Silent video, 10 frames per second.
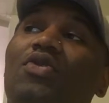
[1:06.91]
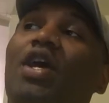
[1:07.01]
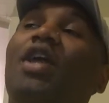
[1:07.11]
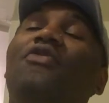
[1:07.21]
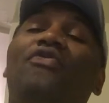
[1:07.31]

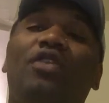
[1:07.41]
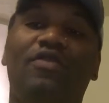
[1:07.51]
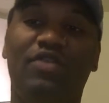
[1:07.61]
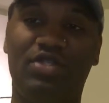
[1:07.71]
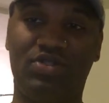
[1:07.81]
in front
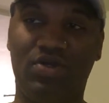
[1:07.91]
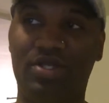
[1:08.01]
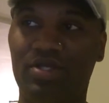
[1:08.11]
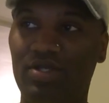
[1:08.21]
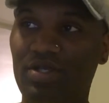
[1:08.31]
of his
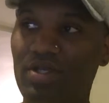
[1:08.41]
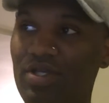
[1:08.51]
daughter.